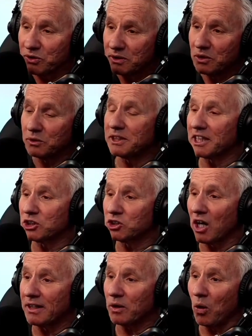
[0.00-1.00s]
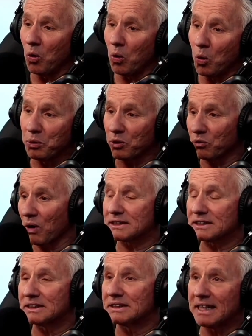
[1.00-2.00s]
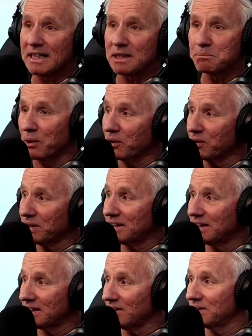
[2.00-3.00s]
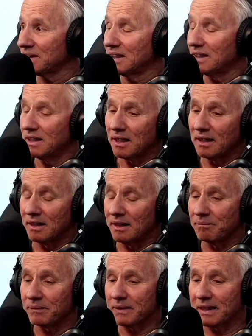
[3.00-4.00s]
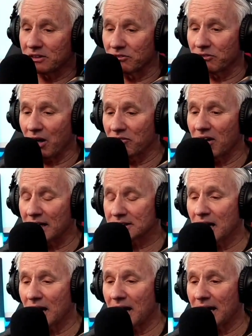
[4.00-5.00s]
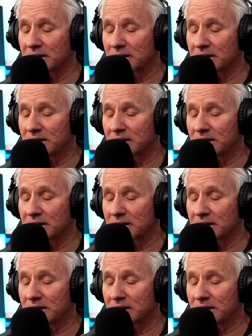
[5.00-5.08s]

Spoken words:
you know, dig a giant hole, put rocks in there, burn it, you know, and get the rocks hot.